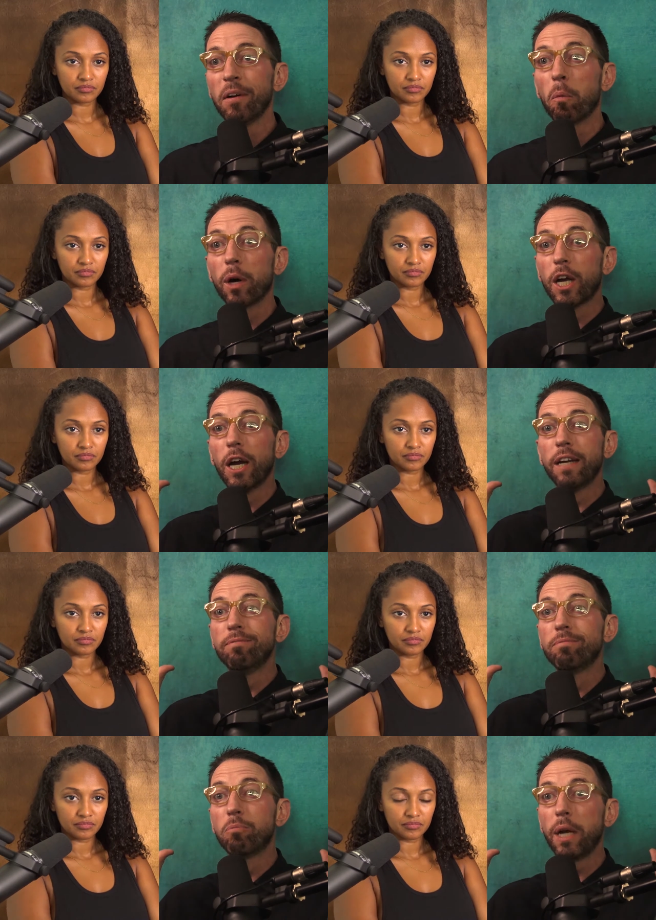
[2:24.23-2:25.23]
Speaker 1: We're
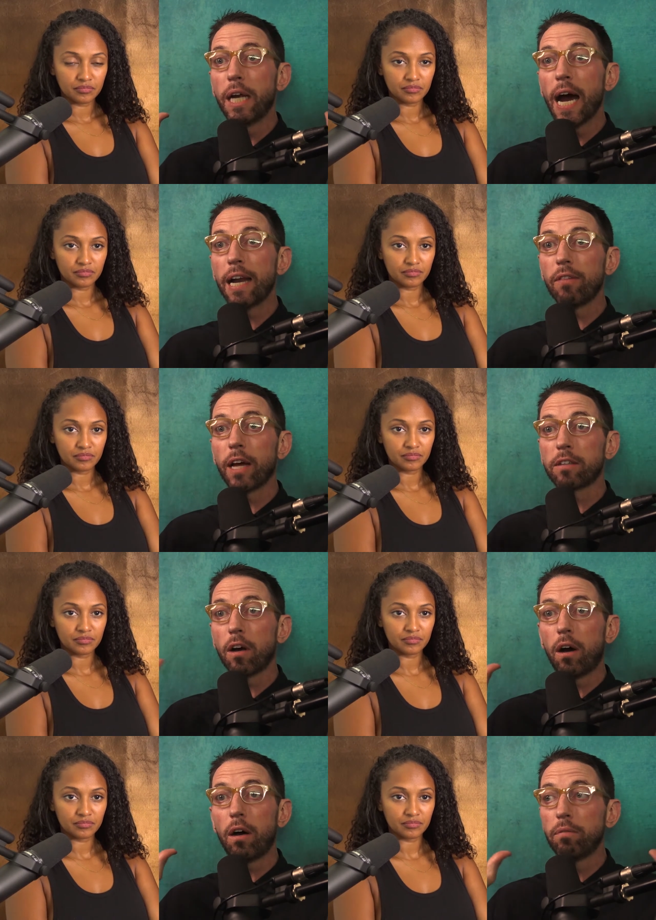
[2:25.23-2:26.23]
good. We got it. That's
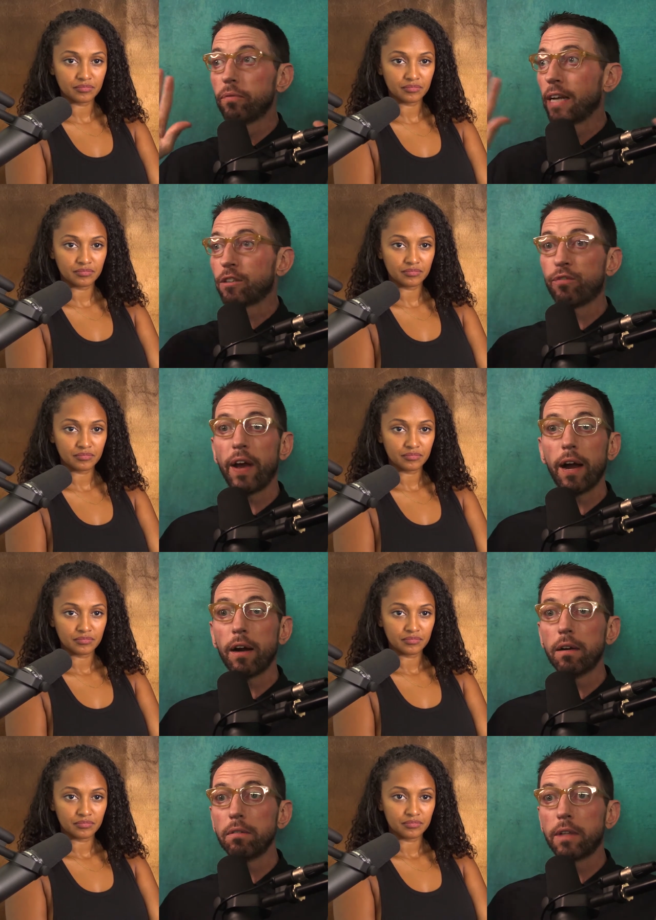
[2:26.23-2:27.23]
all. That's
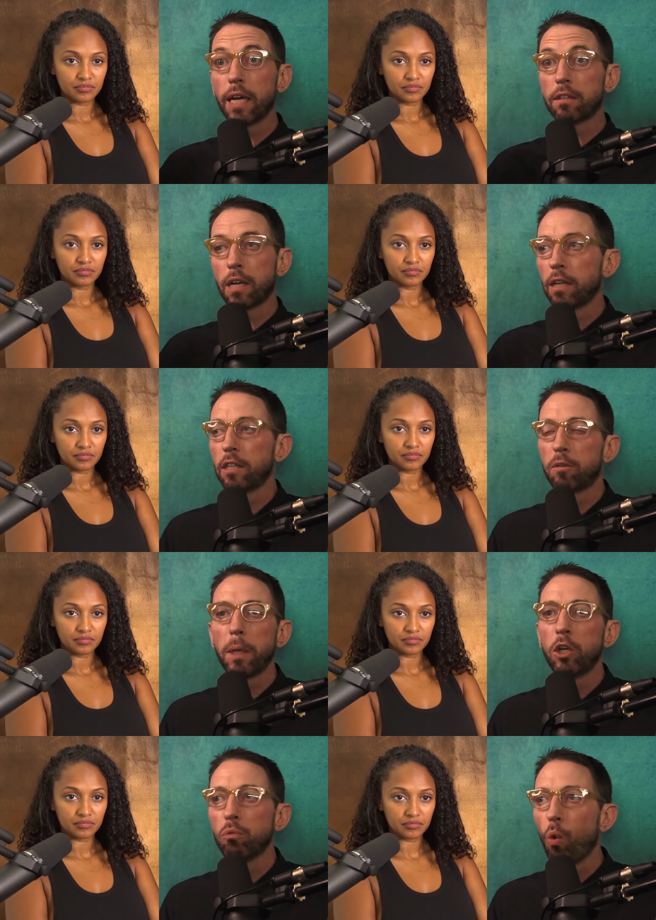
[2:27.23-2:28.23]
fair. That's because it's
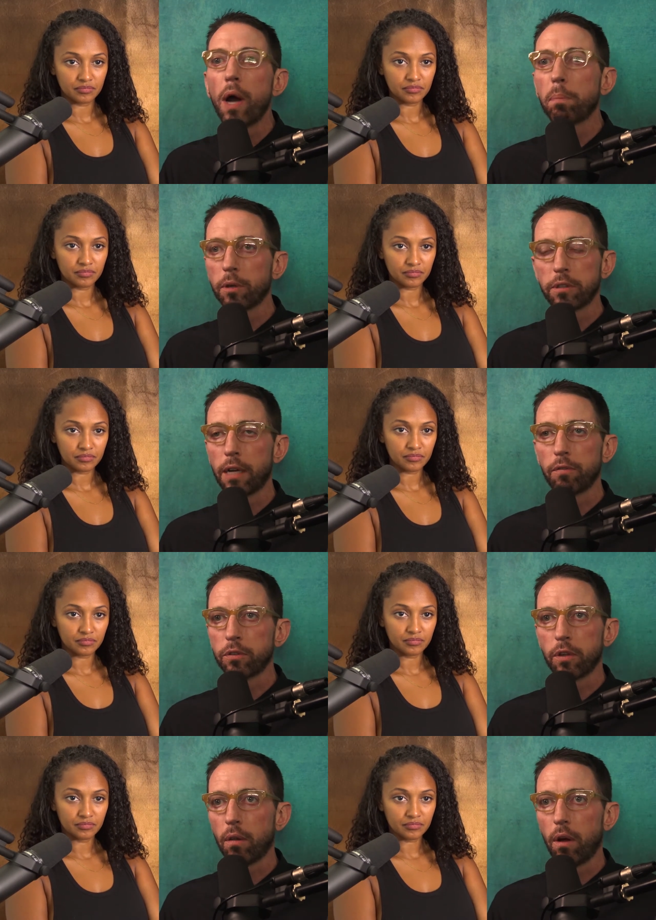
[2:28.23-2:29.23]
been one percent
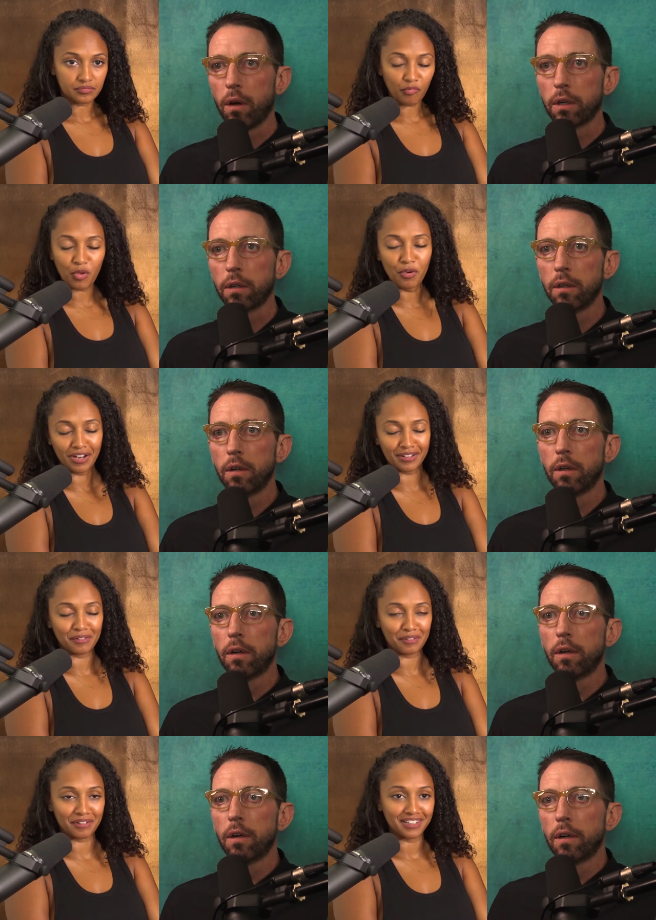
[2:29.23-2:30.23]
for so long.
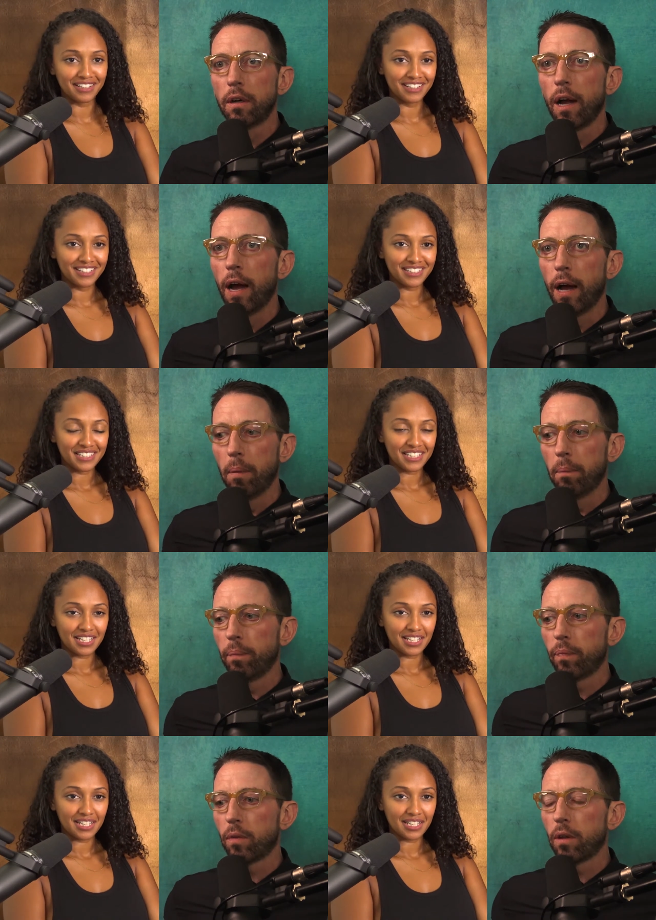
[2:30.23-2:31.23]
Speaker 2: Right, right,
Speaker 1: right.
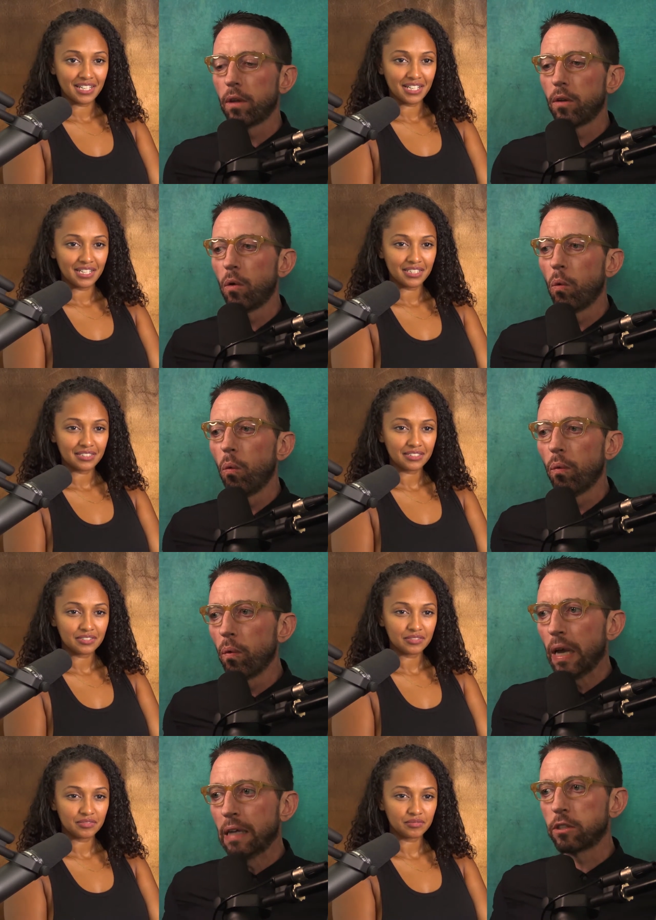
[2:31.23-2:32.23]
Um,
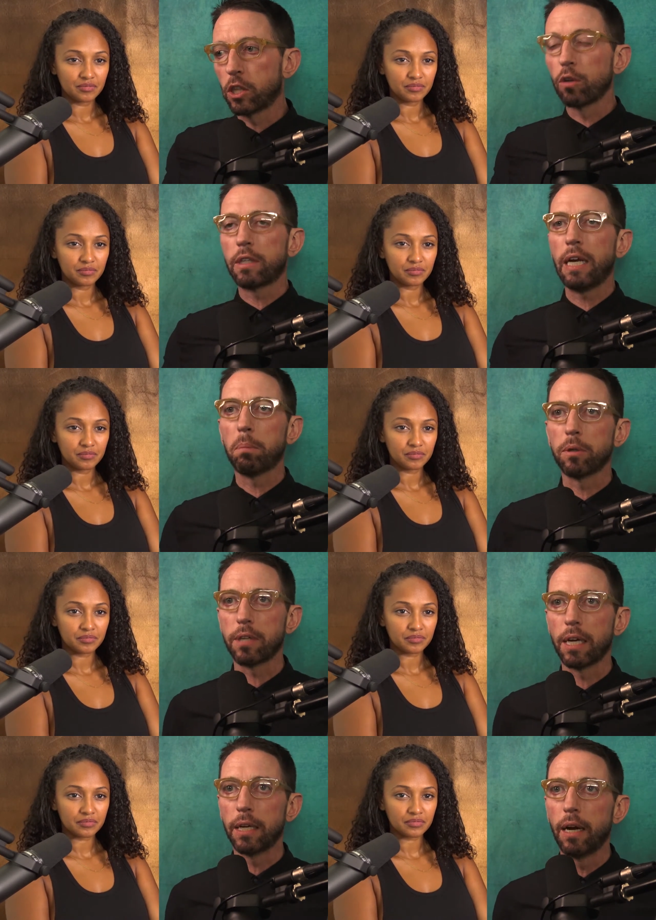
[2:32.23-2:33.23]
is thirteen
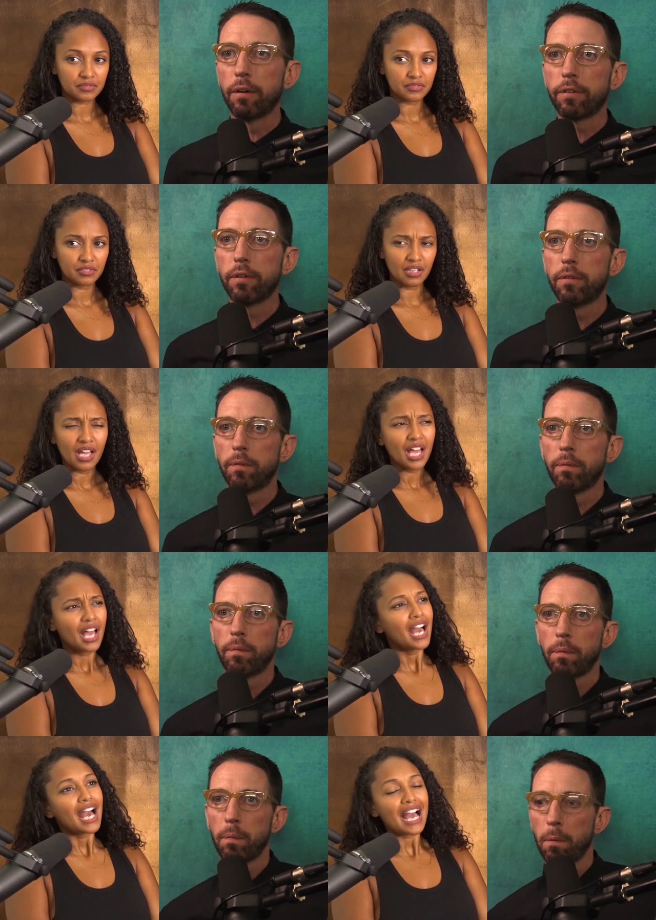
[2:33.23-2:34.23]
percent enough?
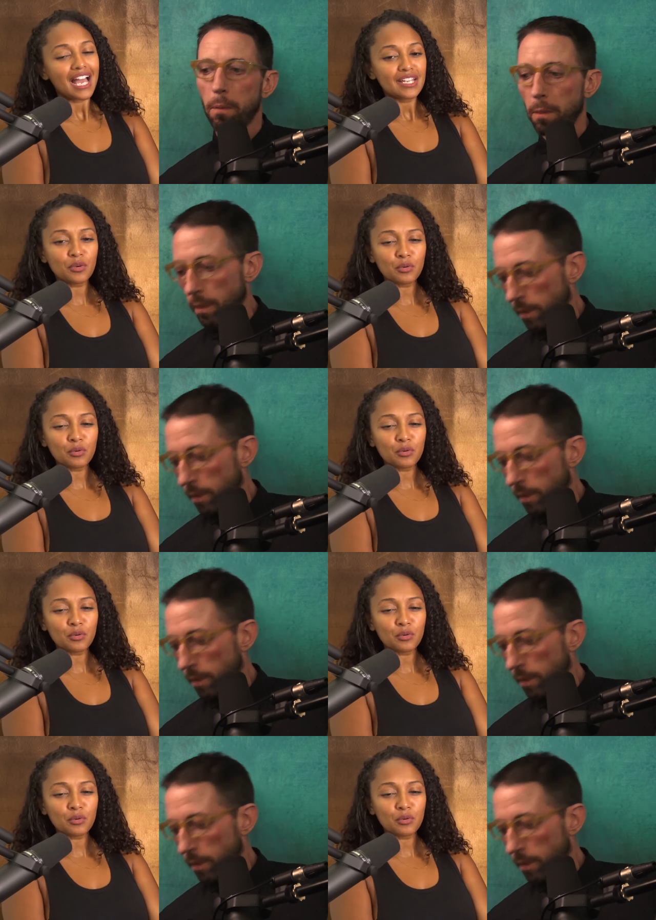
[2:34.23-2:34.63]
Speaker 2: I